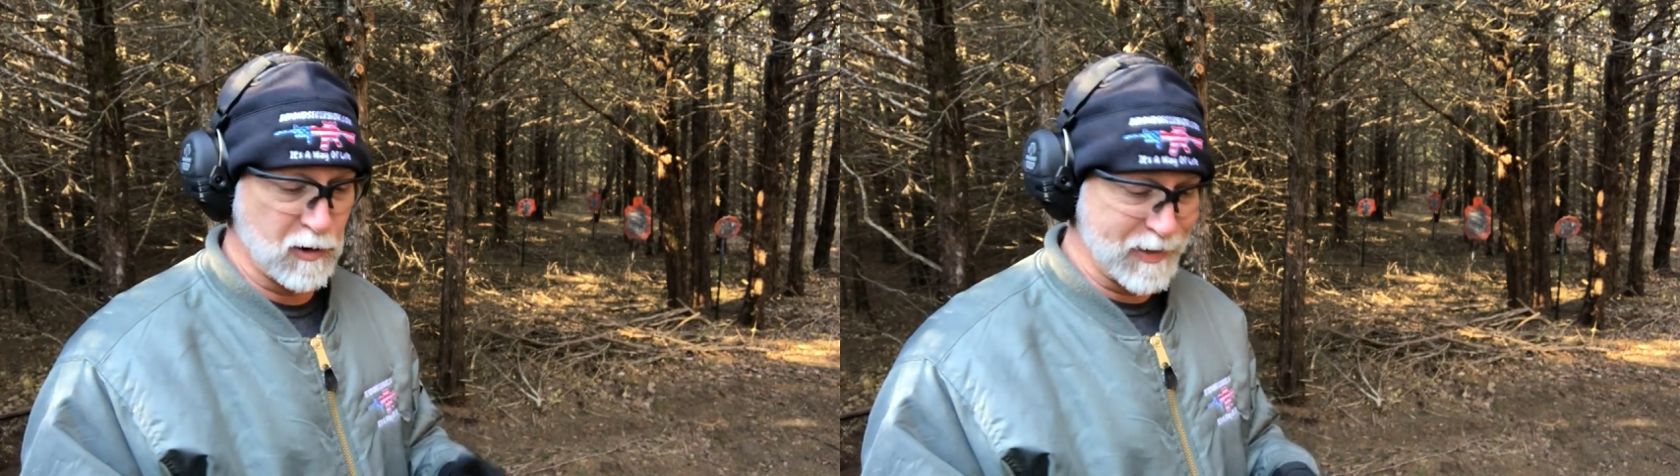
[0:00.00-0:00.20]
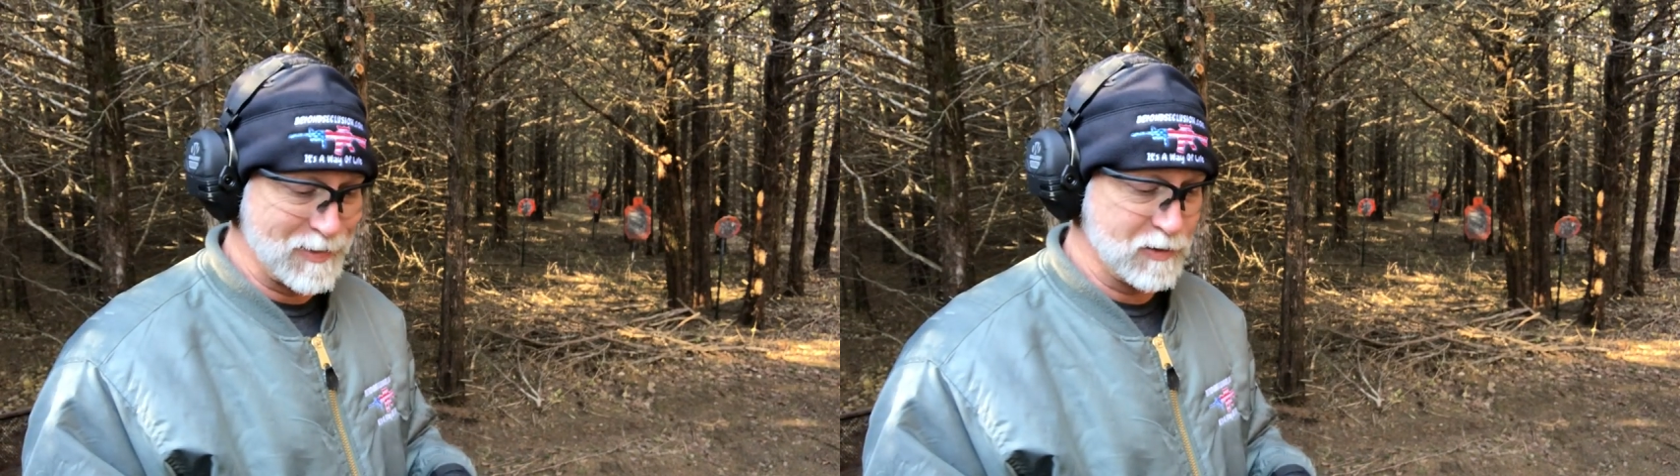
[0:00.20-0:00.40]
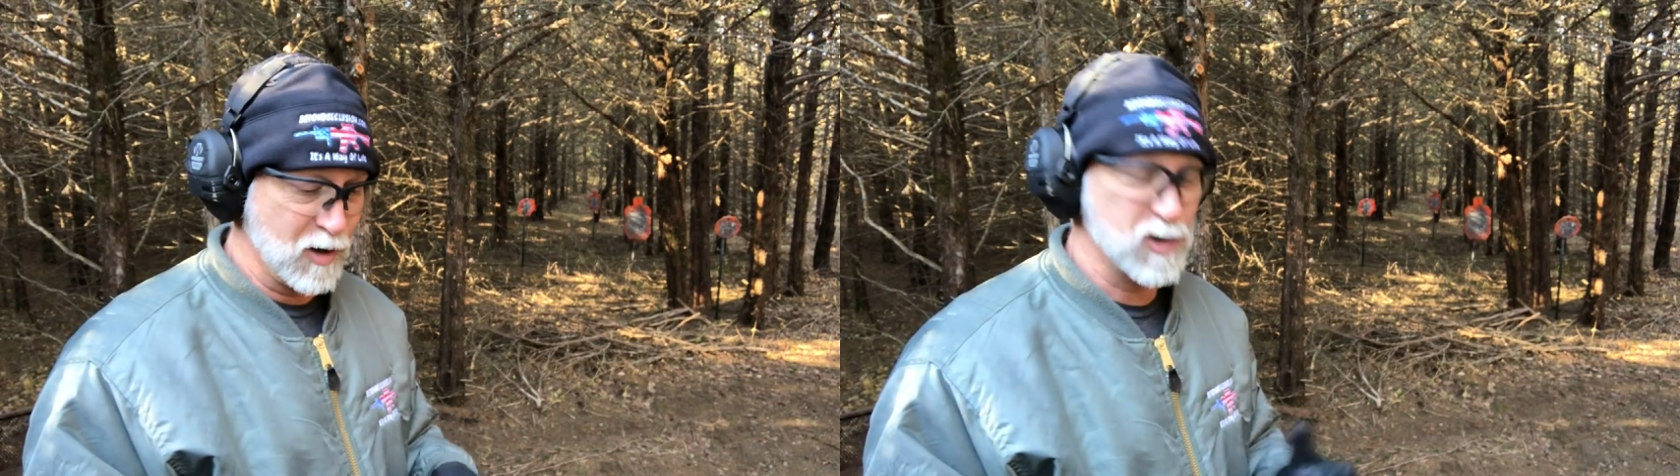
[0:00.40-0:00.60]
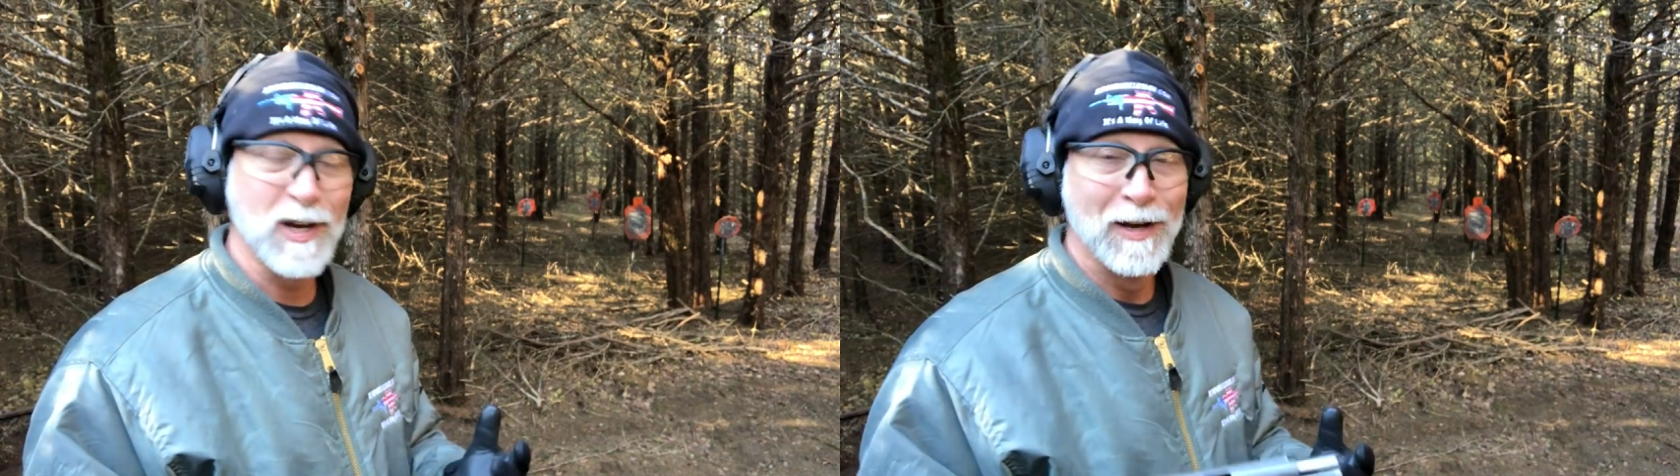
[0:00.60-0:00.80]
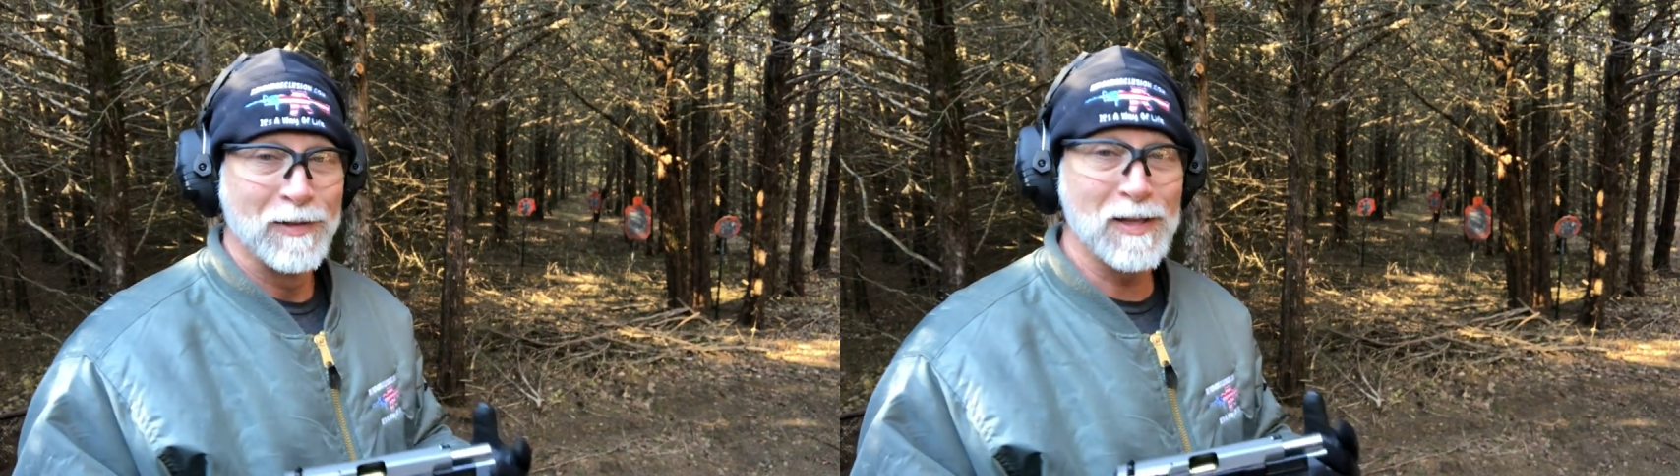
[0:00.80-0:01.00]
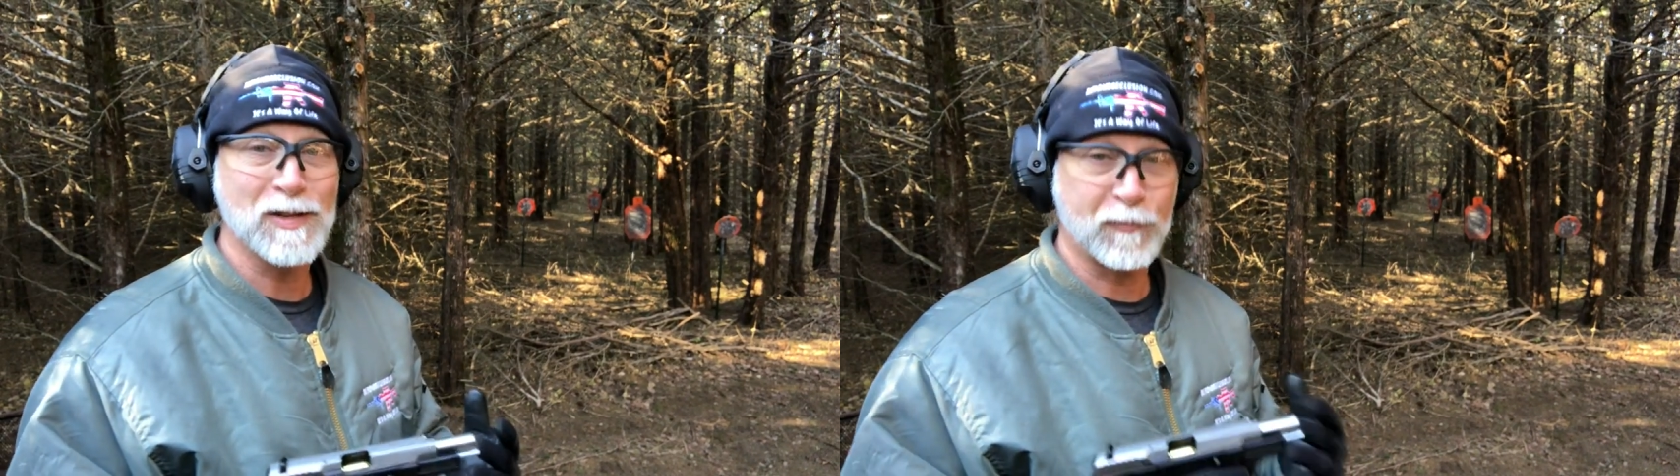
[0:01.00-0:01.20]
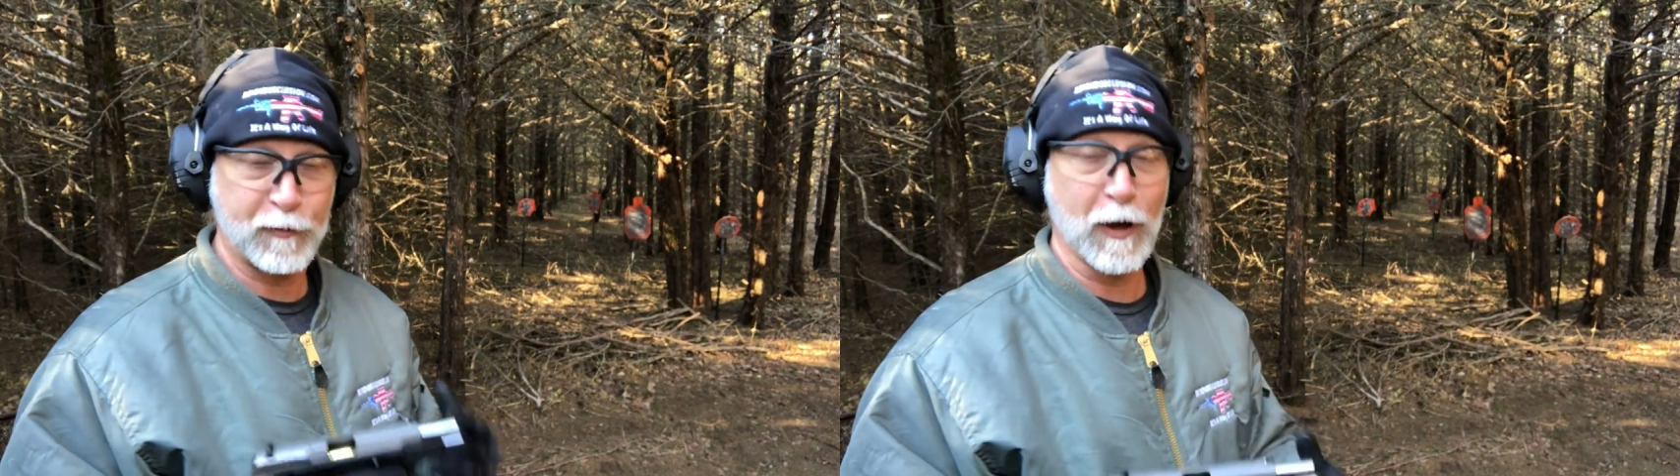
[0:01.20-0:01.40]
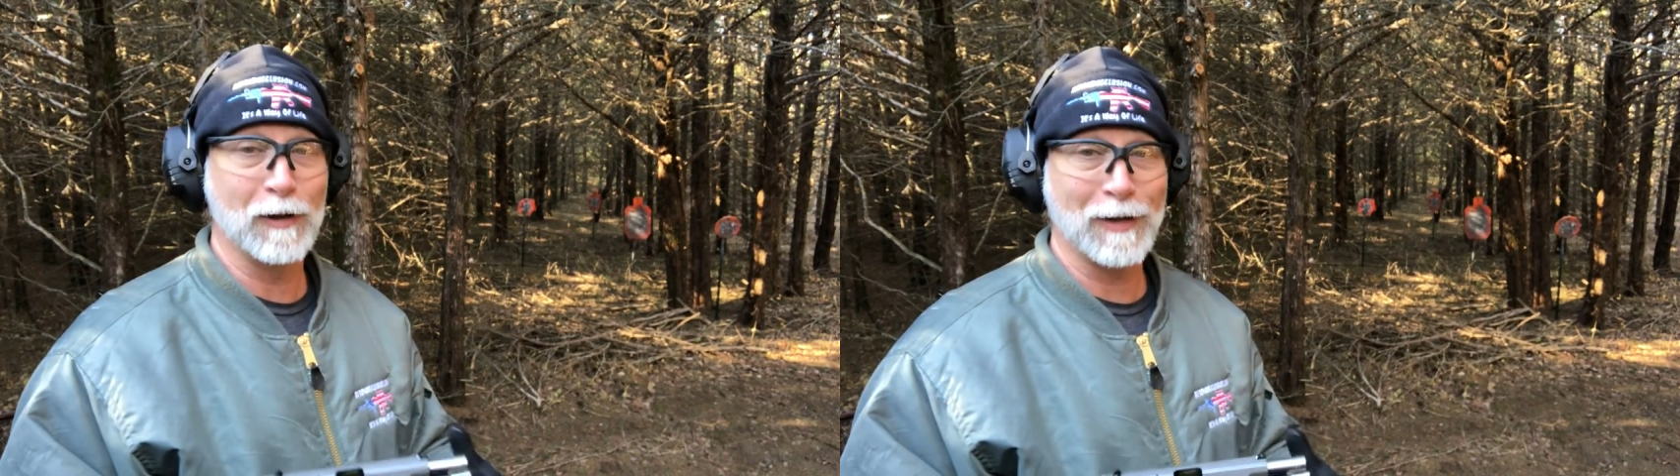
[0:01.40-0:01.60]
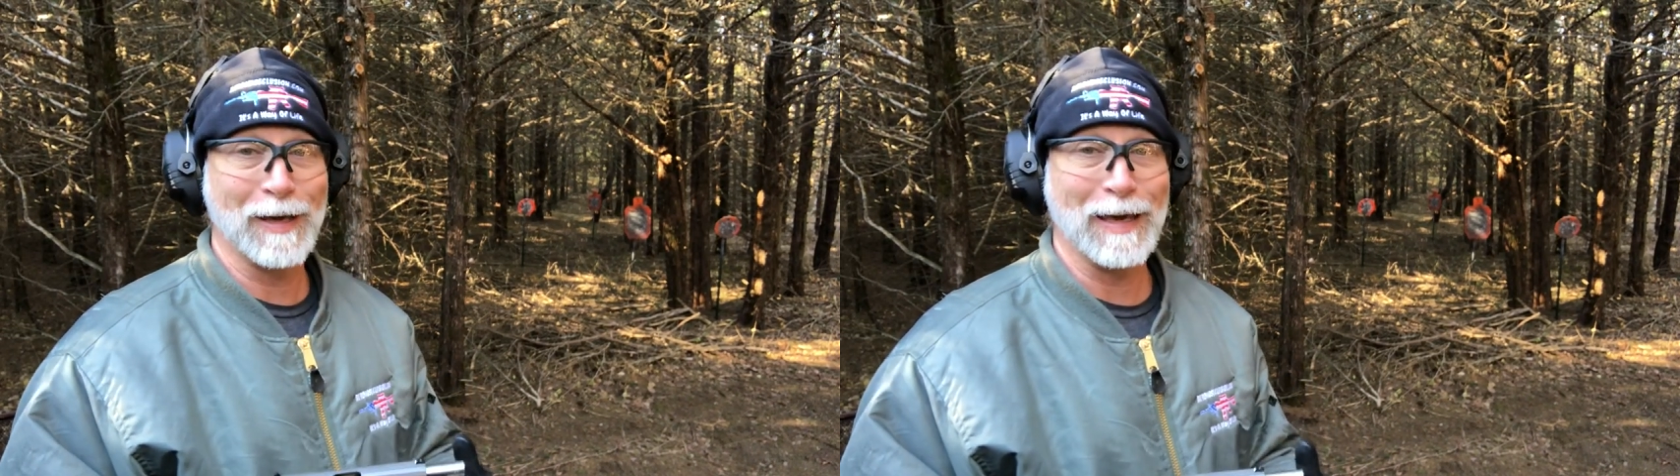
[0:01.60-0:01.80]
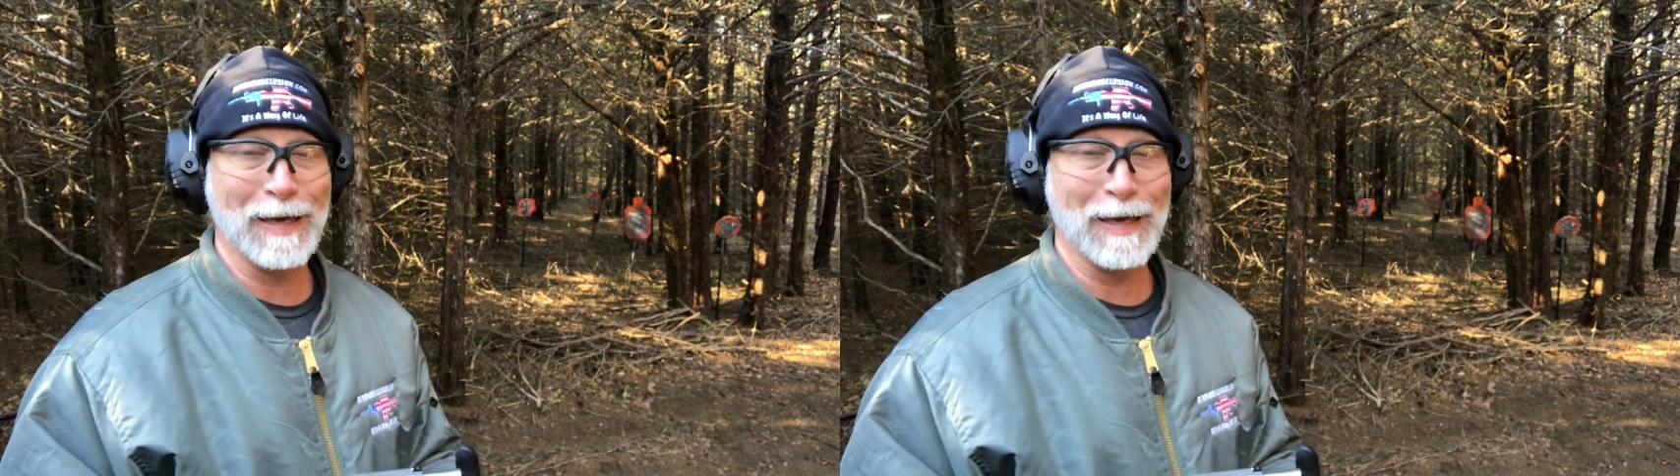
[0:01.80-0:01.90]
I did notice this felt like